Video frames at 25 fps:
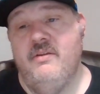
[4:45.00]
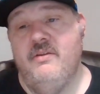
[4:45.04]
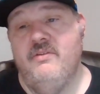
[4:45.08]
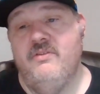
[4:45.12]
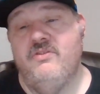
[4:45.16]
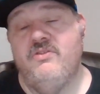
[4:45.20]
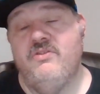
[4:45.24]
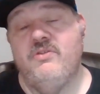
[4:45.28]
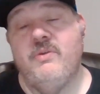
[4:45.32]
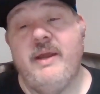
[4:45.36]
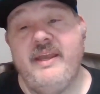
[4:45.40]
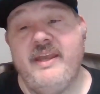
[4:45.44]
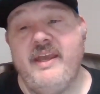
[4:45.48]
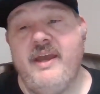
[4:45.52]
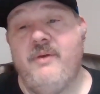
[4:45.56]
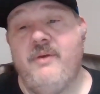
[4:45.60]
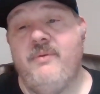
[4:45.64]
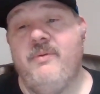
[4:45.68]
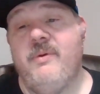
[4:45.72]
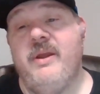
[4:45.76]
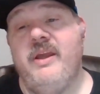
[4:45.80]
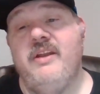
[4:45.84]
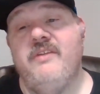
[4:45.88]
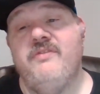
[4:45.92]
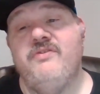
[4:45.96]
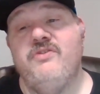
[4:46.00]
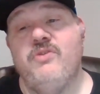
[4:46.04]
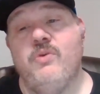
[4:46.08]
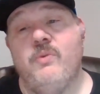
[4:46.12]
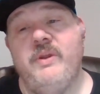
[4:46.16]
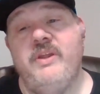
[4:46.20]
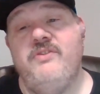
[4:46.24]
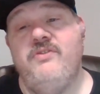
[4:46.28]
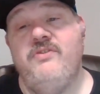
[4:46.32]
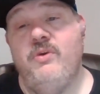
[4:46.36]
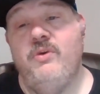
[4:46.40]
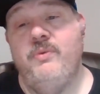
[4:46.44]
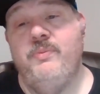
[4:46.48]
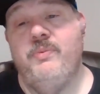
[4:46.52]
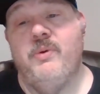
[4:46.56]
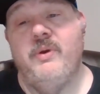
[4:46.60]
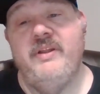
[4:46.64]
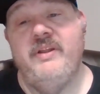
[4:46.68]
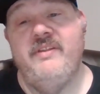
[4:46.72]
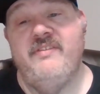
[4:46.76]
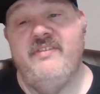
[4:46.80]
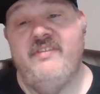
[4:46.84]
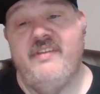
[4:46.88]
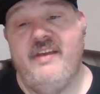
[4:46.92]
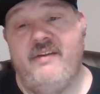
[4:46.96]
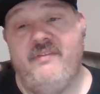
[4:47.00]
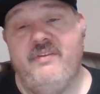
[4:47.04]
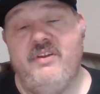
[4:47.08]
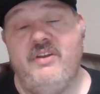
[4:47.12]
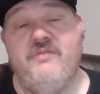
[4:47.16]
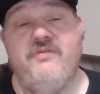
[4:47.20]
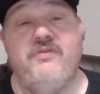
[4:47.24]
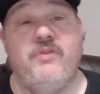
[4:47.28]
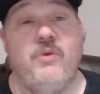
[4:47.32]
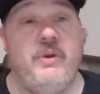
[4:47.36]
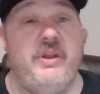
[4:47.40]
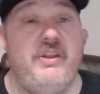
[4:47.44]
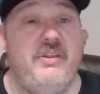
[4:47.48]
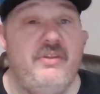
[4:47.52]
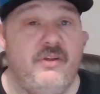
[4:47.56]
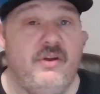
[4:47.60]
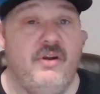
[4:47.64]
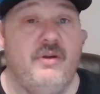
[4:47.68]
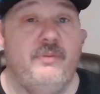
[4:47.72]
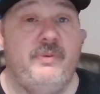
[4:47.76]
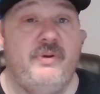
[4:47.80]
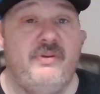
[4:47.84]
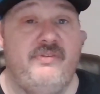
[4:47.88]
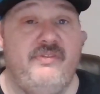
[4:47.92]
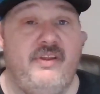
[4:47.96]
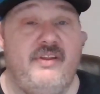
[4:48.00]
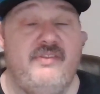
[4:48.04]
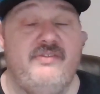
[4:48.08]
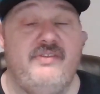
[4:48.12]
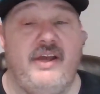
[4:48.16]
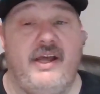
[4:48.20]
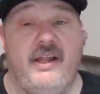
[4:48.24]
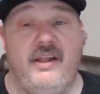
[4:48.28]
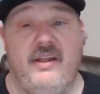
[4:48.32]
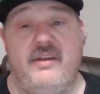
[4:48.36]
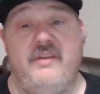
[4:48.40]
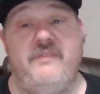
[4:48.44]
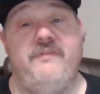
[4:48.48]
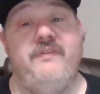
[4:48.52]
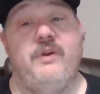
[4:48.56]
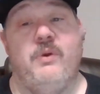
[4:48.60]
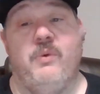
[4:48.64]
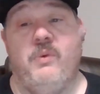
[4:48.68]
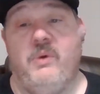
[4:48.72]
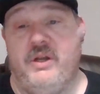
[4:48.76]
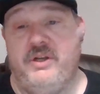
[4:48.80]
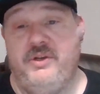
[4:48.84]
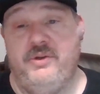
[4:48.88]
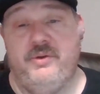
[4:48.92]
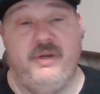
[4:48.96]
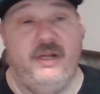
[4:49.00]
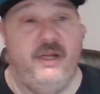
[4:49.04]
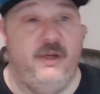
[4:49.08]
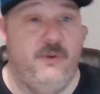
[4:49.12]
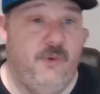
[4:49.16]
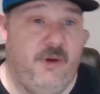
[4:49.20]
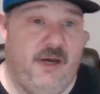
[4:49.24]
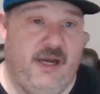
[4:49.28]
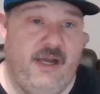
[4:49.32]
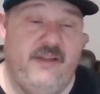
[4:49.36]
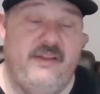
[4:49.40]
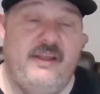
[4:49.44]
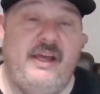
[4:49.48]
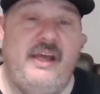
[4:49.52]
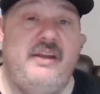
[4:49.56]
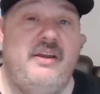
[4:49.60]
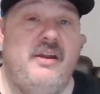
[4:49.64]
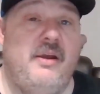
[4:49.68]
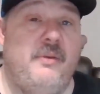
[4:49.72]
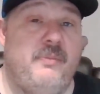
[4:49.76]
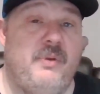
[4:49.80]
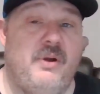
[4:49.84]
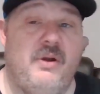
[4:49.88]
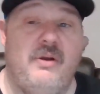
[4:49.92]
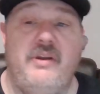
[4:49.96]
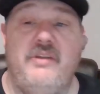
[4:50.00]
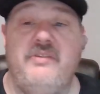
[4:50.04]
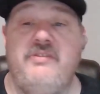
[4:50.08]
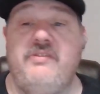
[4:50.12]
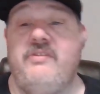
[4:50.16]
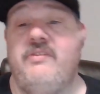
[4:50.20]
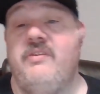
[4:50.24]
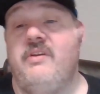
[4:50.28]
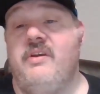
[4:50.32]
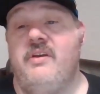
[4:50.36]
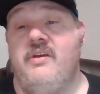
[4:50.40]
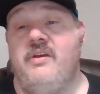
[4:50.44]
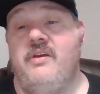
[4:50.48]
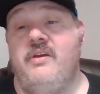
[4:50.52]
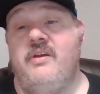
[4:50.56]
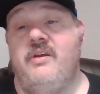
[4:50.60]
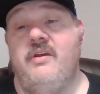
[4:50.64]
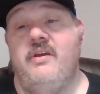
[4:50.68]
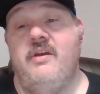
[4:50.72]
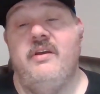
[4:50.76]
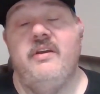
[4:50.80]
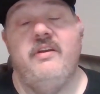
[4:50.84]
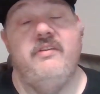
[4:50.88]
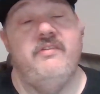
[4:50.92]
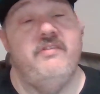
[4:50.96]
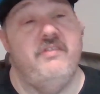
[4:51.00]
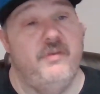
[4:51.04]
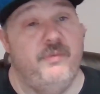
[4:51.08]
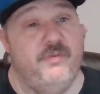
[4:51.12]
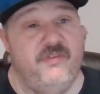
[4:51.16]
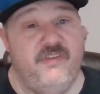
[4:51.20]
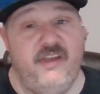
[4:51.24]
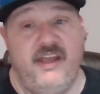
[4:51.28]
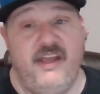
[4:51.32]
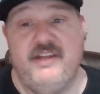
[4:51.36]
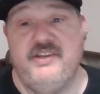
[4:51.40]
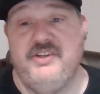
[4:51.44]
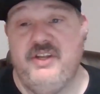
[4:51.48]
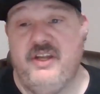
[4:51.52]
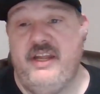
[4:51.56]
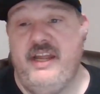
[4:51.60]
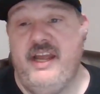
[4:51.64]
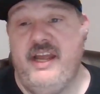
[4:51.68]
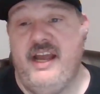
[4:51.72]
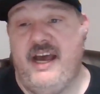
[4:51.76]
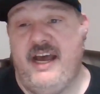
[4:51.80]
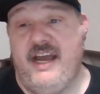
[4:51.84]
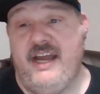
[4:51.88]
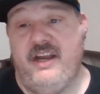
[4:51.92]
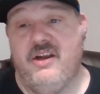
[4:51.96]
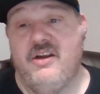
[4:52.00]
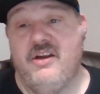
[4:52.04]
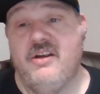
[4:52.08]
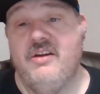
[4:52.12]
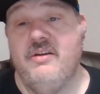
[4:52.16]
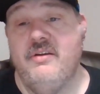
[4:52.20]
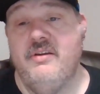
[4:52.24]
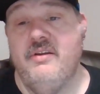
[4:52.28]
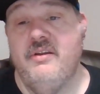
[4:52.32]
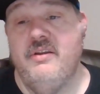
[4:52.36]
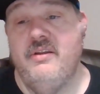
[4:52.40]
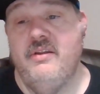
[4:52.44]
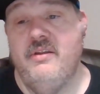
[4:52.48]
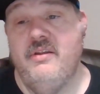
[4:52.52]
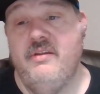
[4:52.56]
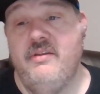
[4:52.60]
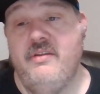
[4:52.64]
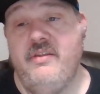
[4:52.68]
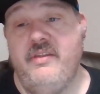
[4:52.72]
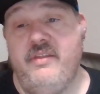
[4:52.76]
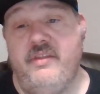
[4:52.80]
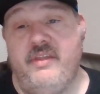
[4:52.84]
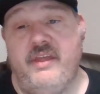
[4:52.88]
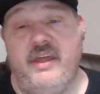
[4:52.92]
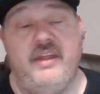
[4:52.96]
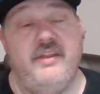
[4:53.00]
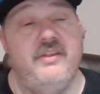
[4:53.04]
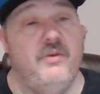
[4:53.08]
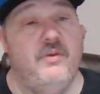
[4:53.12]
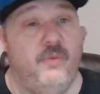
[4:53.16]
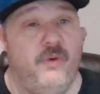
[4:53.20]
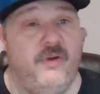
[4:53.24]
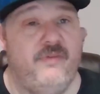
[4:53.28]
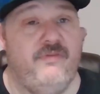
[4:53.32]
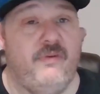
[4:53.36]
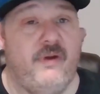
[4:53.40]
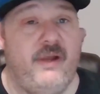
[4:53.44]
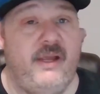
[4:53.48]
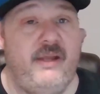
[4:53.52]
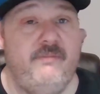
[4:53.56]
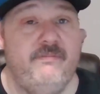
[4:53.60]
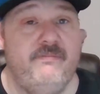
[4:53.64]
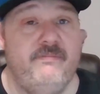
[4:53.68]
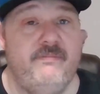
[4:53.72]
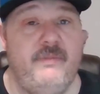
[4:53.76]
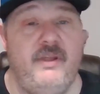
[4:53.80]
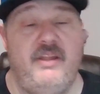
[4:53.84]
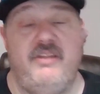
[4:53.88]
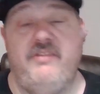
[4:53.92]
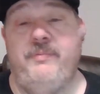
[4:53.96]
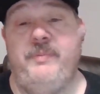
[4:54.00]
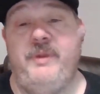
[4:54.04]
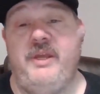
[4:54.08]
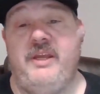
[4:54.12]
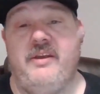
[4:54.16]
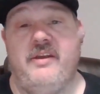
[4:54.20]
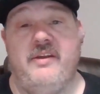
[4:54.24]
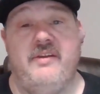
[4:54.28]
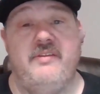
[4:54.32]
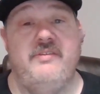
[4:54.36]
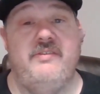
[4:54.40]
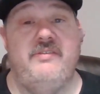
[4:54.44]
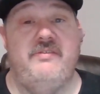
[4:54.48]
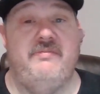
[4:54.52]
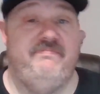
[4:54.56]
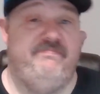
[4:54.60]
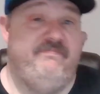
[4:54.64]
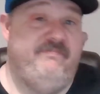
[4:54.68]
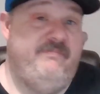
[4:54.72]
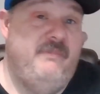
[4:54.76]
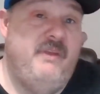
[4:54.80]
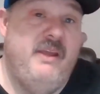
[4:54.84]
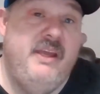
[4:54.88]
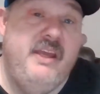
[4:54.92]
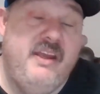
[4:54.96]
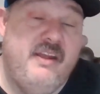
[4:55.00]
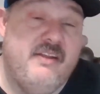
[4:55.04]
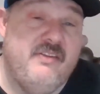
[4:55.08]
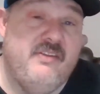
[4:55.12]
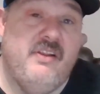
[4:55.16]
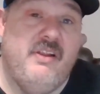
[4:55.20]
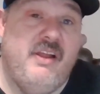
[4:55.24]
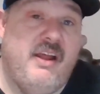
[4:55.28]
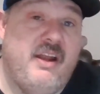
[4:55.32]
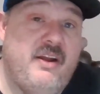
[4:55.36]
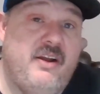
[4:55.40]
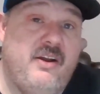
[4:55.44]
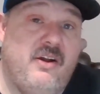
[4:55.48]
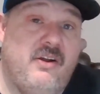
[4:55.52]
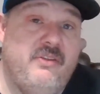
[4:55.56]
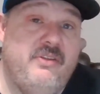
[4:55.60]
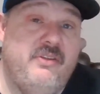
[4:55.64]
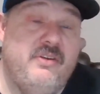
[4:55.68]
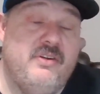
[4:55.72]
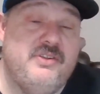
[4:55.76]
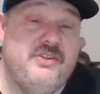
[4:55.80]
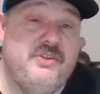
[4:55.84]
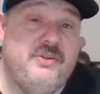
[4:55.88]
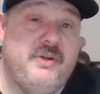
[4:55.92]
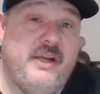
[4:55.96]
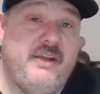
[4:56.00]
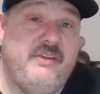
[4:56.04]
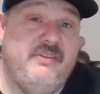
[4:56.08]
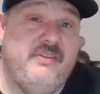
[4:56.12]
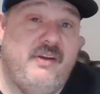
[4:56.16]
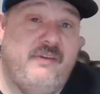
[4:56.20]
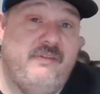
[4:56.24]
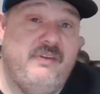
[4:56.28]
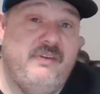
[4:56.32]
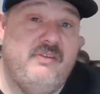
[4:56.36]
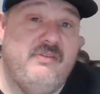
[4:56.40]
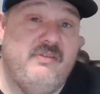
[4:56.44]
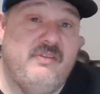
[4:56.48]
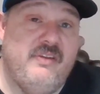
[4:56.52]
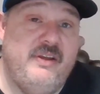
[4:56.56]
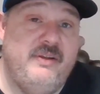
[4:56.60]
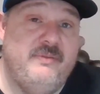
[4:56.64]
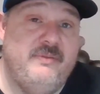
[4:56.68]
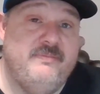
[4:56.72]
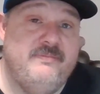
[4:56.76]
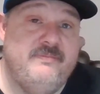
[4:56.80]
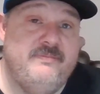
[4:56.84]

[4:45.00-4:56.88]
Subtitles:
Strikeout rate of 22.7, 43rd percentile. And if you're wondering why that number is substantially higher than the whiff rate, it's because he gets a lot of called third strikes, obviously.